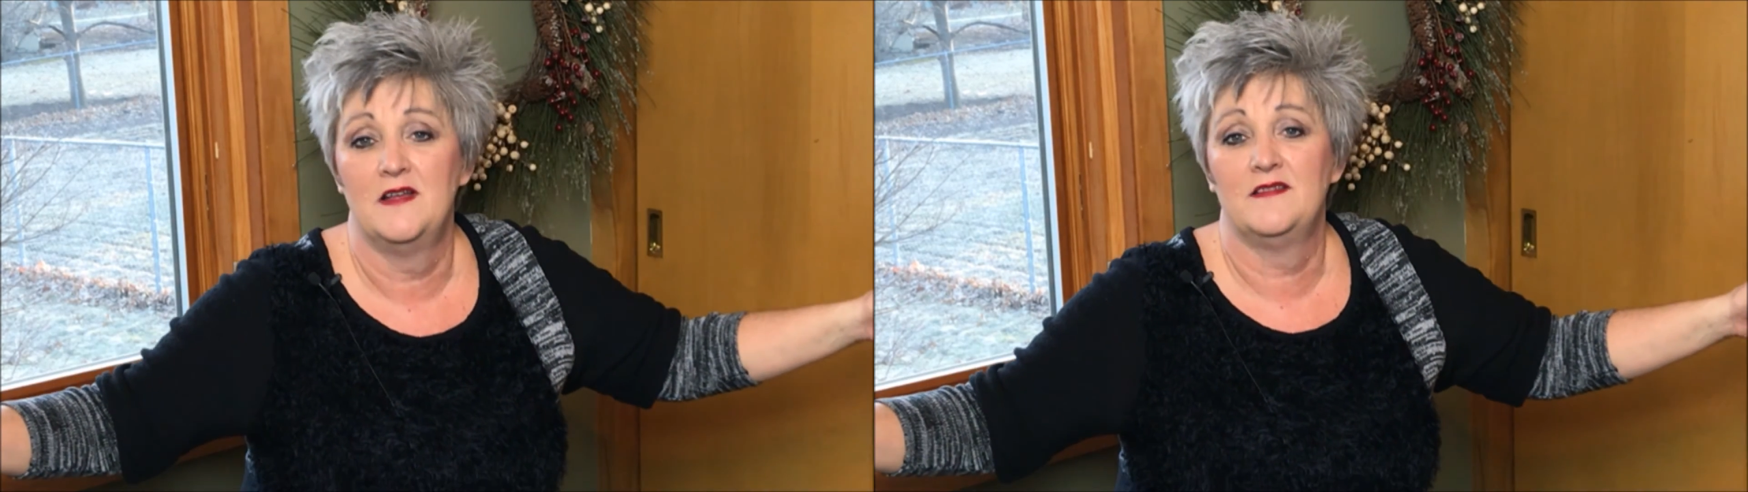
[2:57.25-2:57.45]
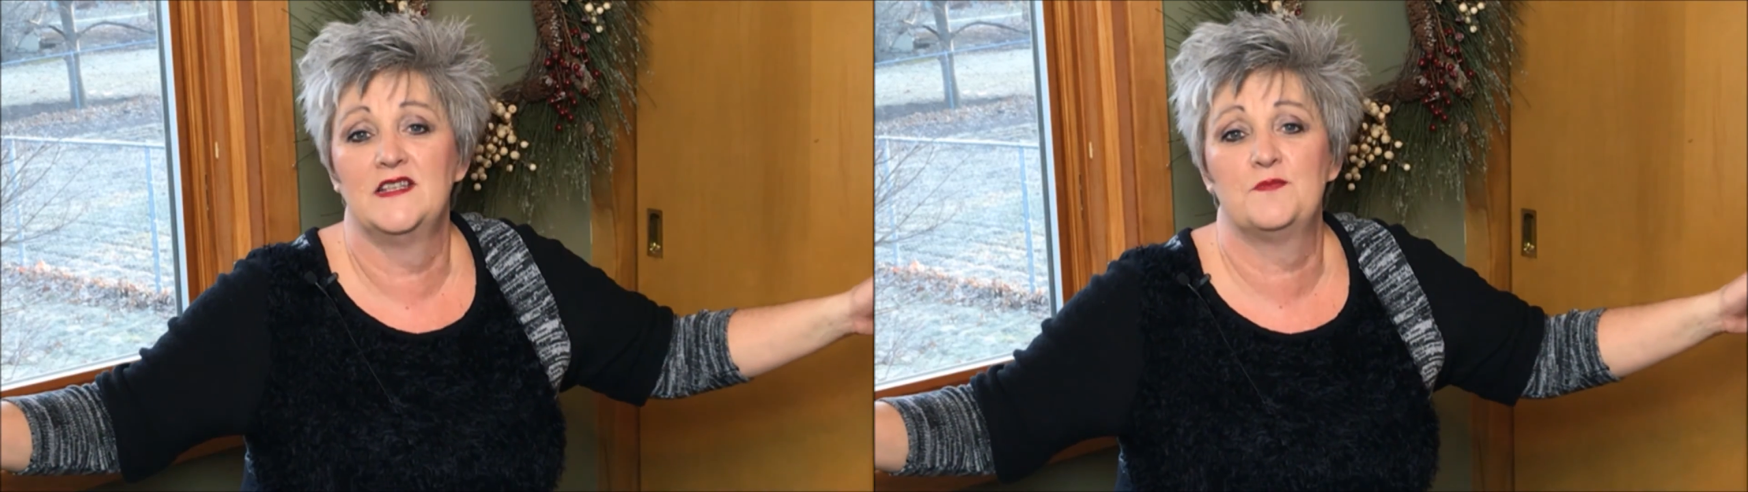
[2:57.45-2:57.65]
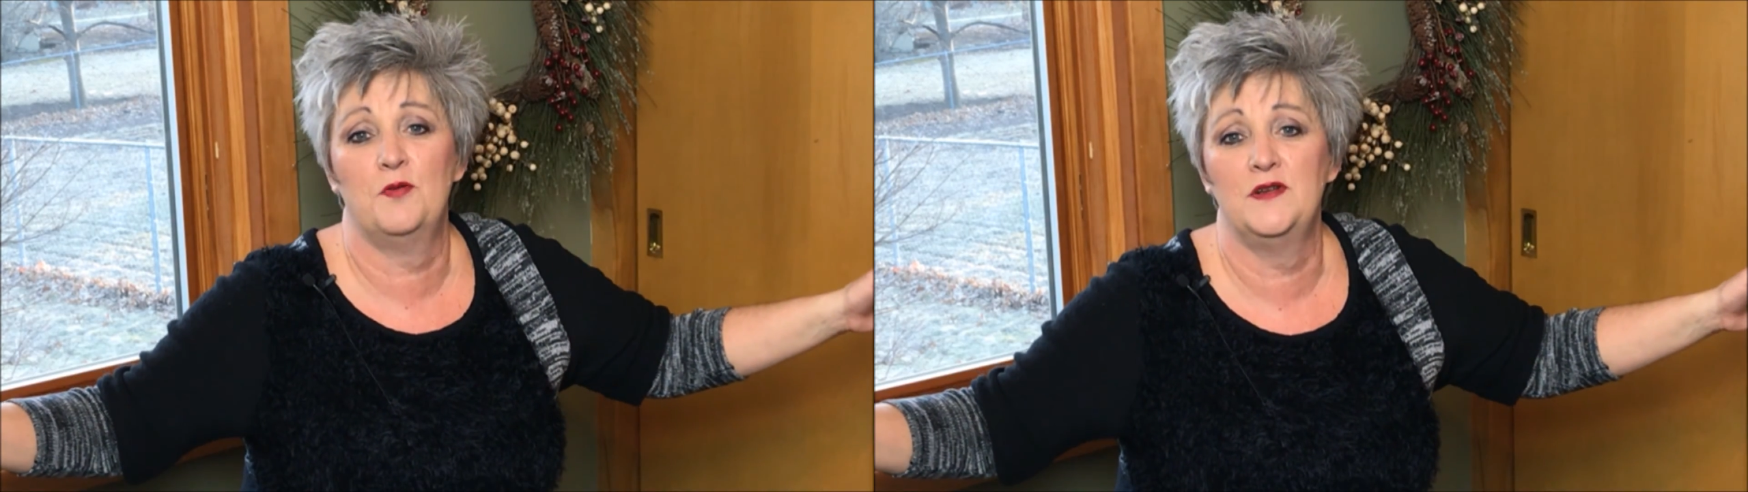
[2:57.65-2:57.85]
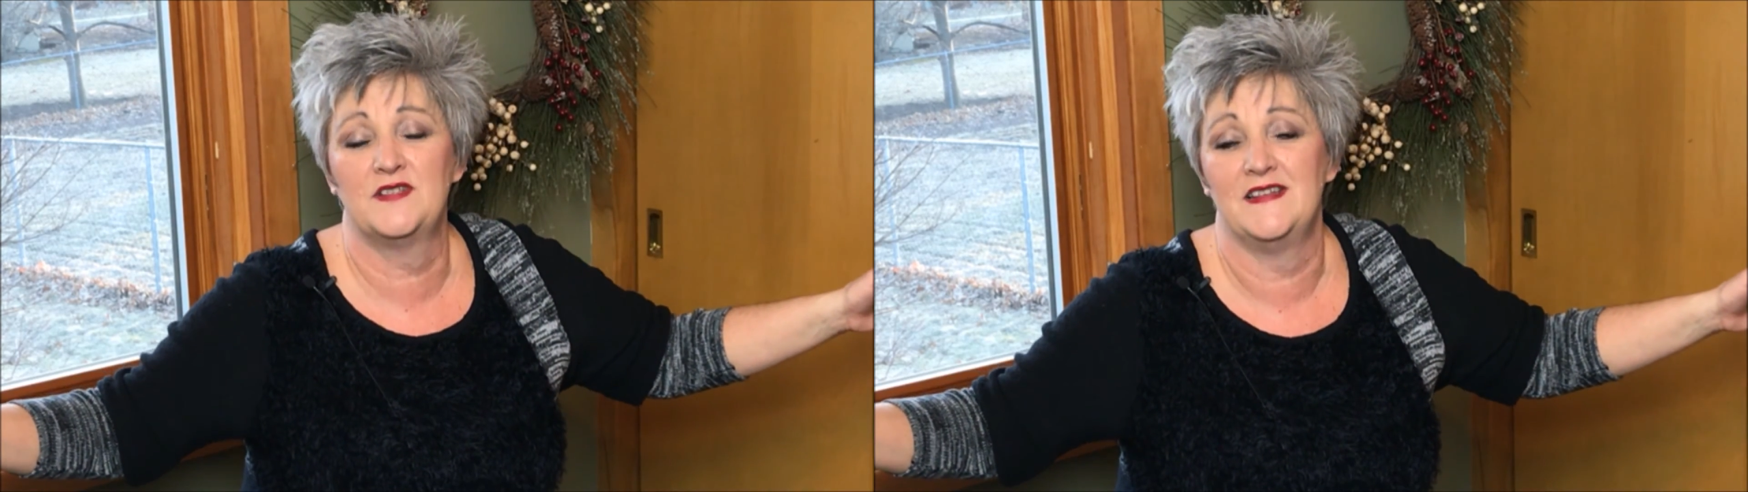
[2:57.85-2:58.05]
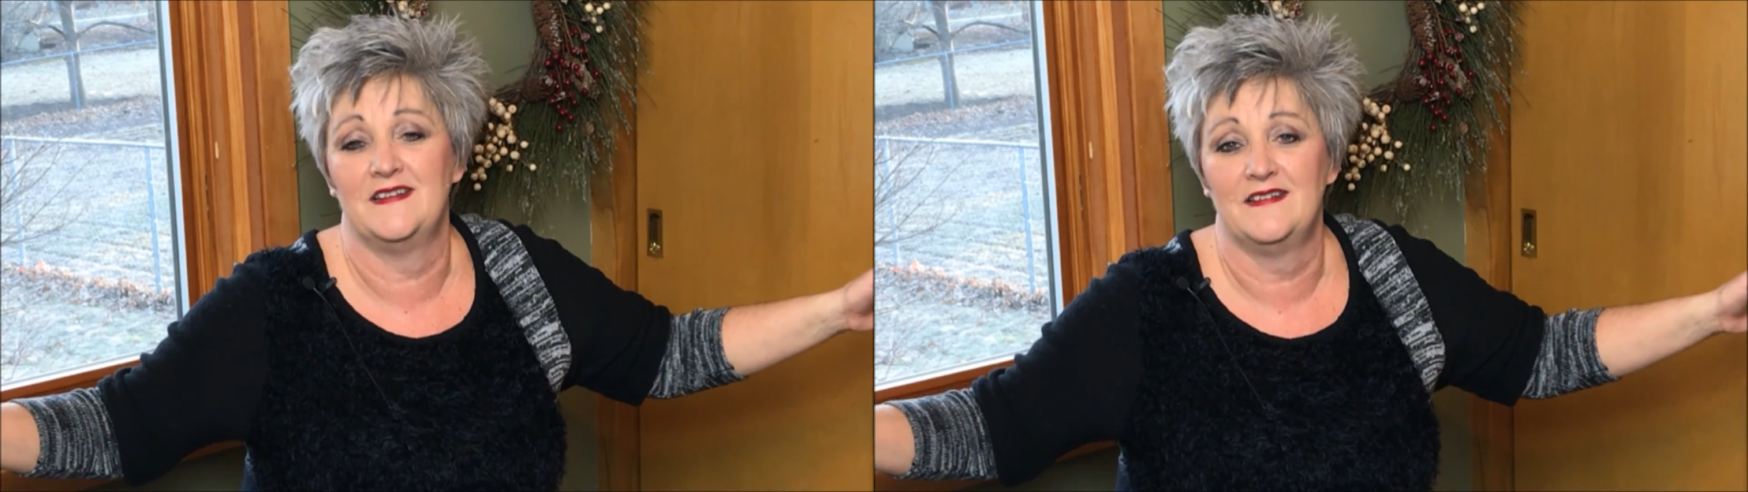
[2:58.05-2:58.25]
this
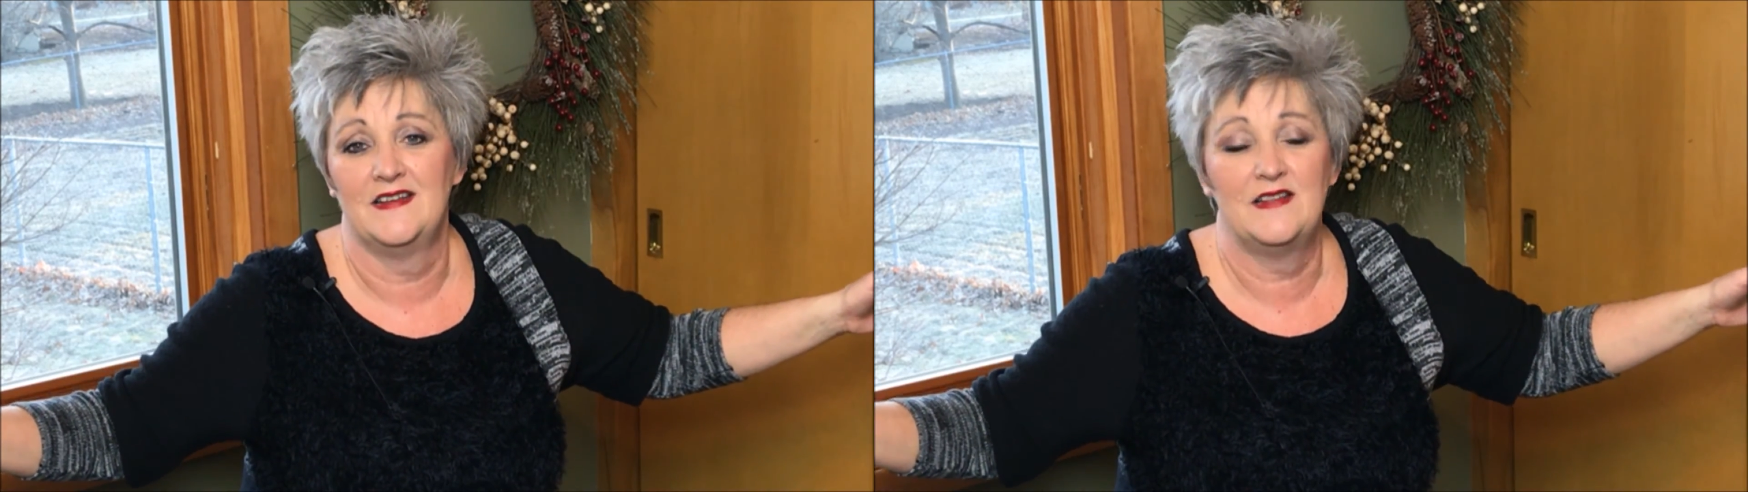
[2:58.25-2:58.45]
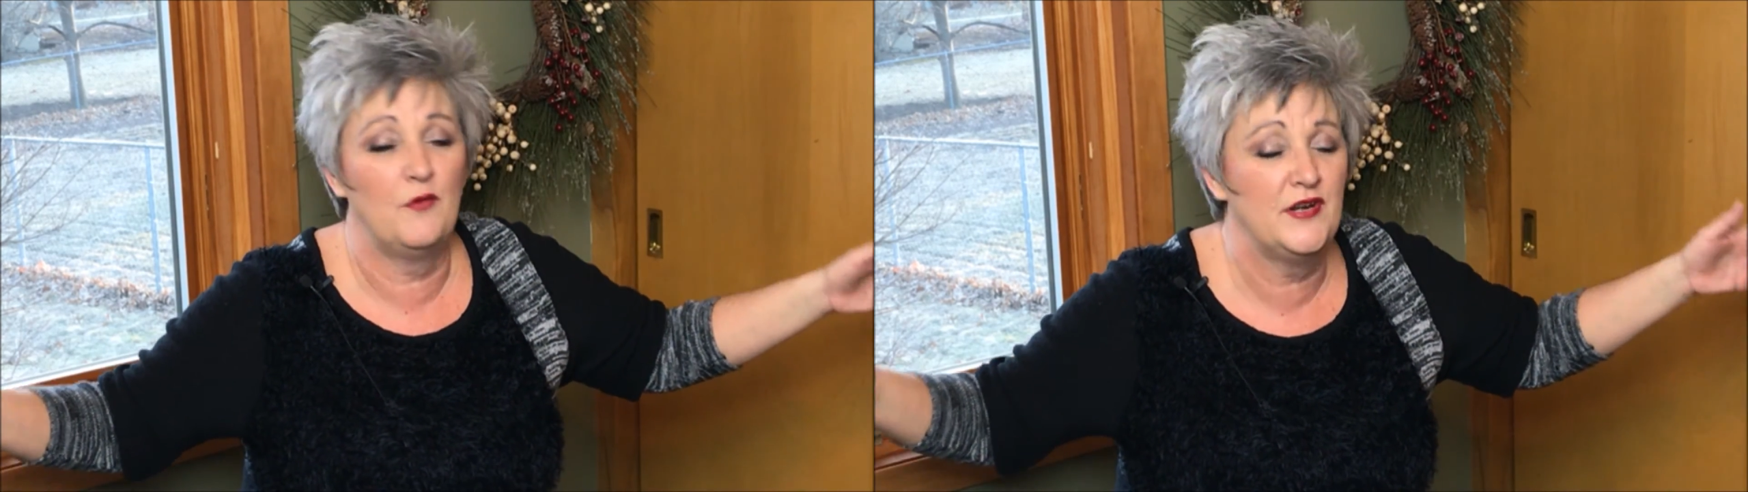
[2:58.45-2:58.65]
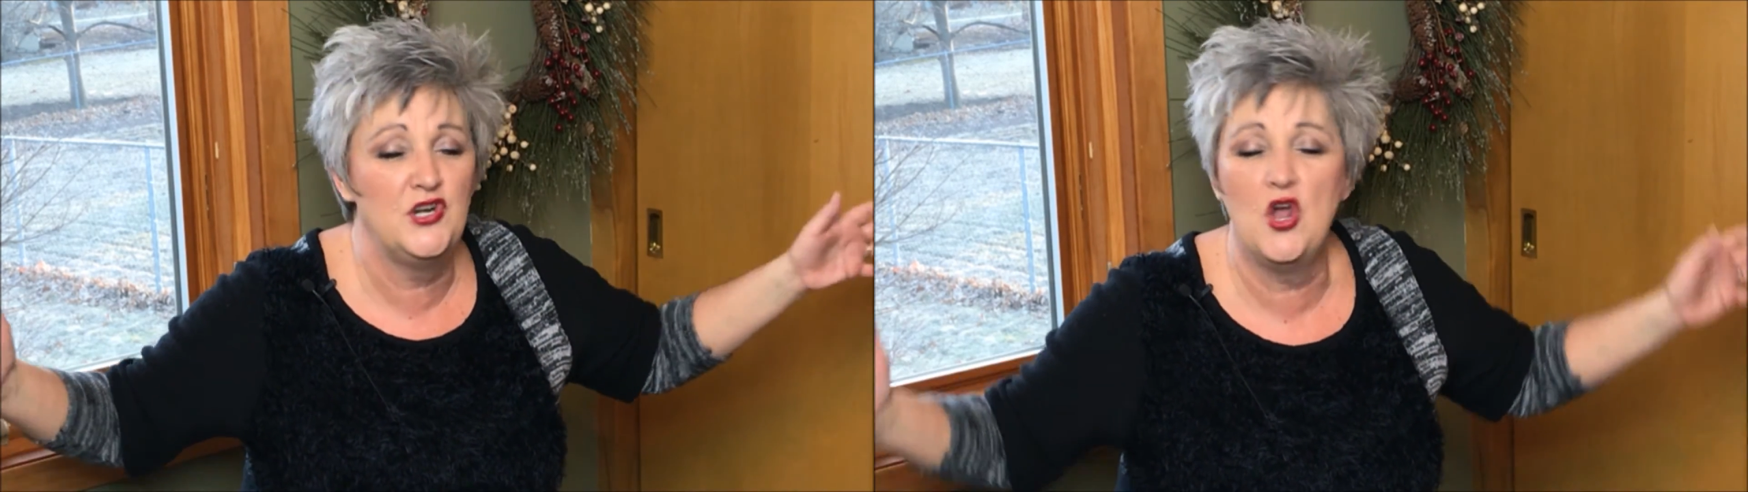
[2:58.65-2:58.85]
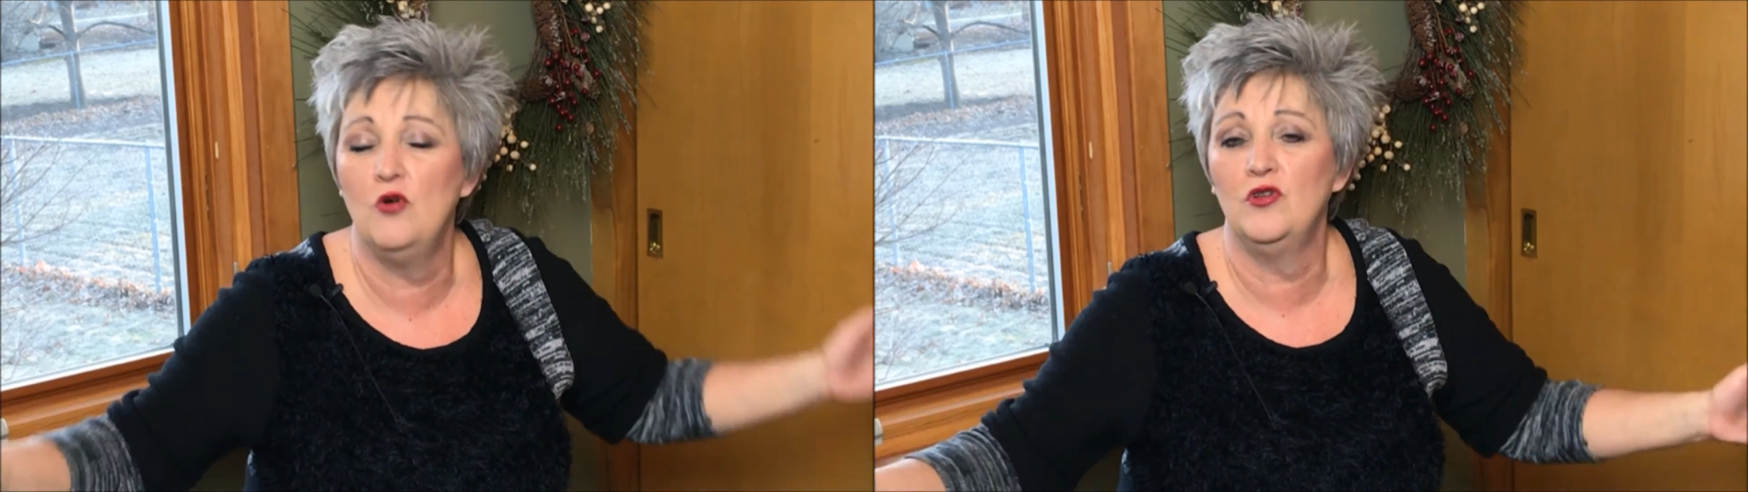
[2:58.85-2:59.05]
prison that we no